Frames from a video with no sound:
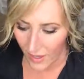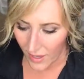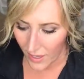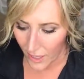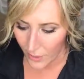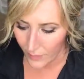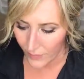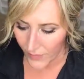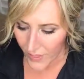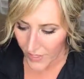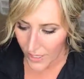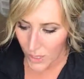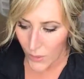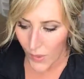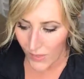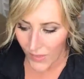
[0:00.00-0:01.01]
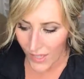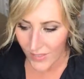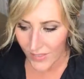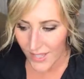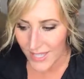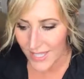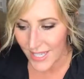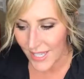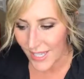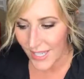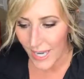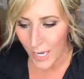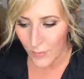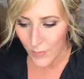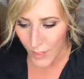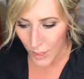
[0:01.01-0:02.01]
So I think that's
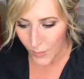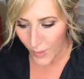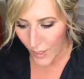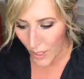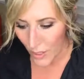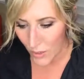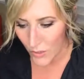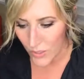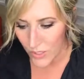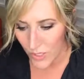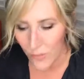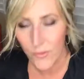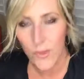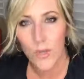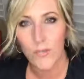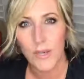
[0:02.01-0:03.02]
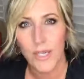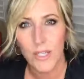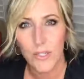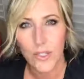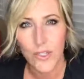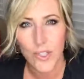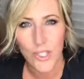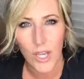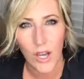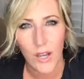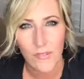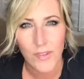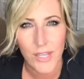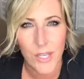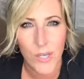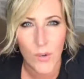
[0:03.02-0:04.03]
it. I'm going to post a few pictures. Do y'all
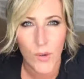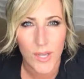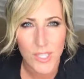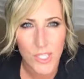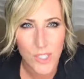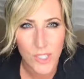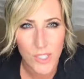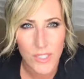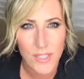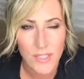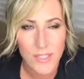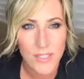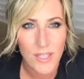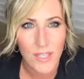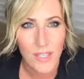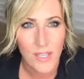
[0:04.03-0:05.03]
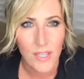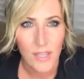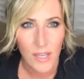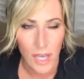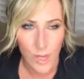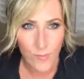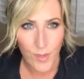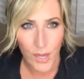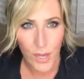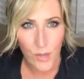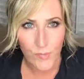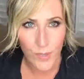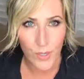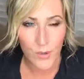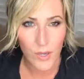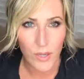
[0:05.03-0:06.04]
have any questions
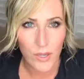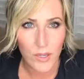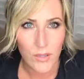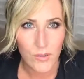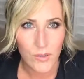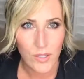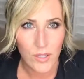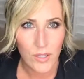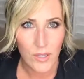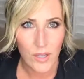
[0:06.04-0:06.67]
about BOGO?